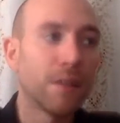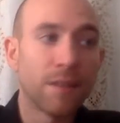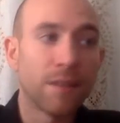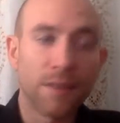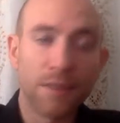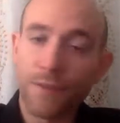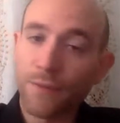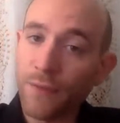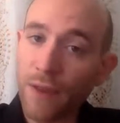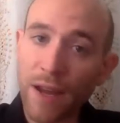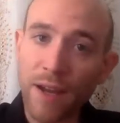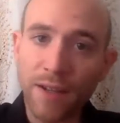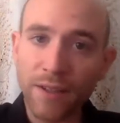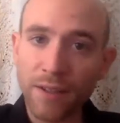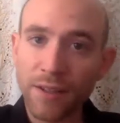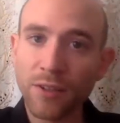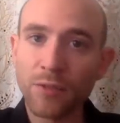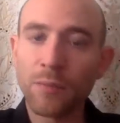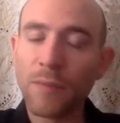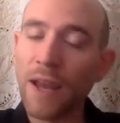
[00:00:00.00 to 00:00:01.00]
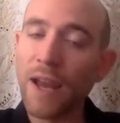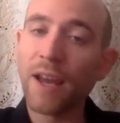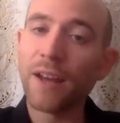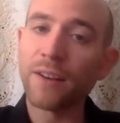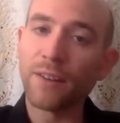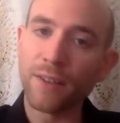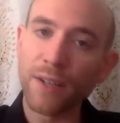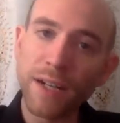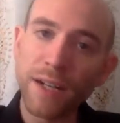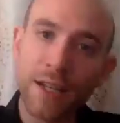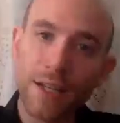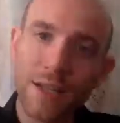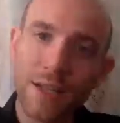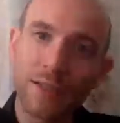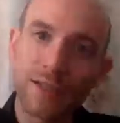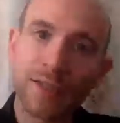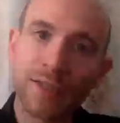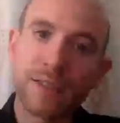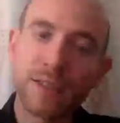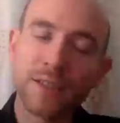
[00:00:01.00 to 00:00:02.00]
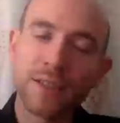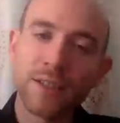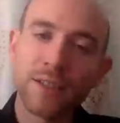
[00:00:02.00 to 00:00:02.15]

the fact of the matter is,